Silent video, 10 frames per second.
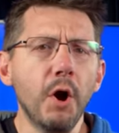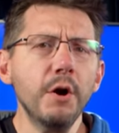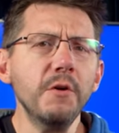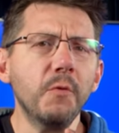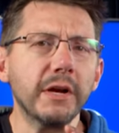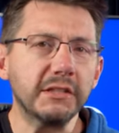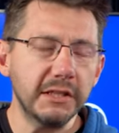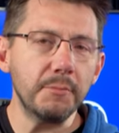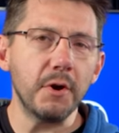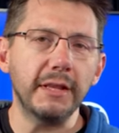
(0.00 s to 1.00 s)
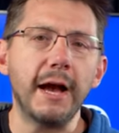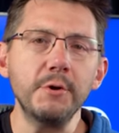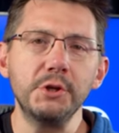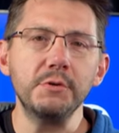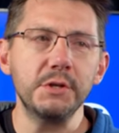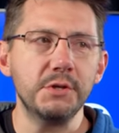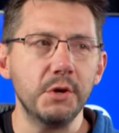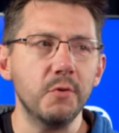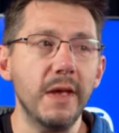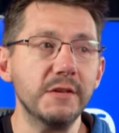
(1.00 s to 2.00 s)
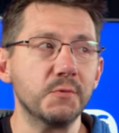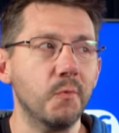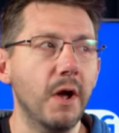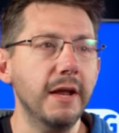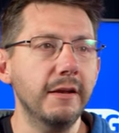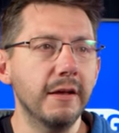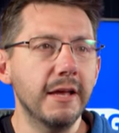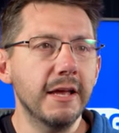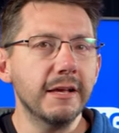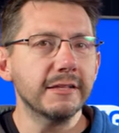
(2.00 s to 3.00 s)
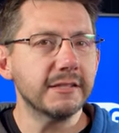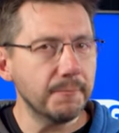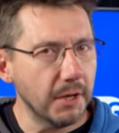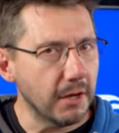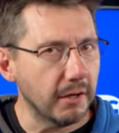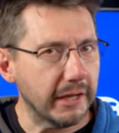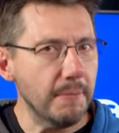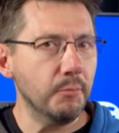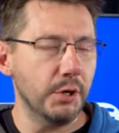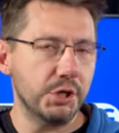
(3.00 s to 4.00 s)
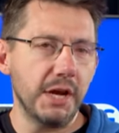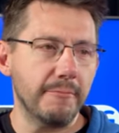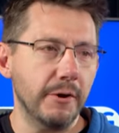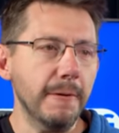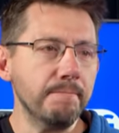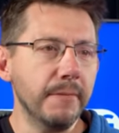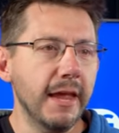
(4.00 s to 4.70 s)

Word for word: Part of what Klipper allows you to do is run something called Input Shaper,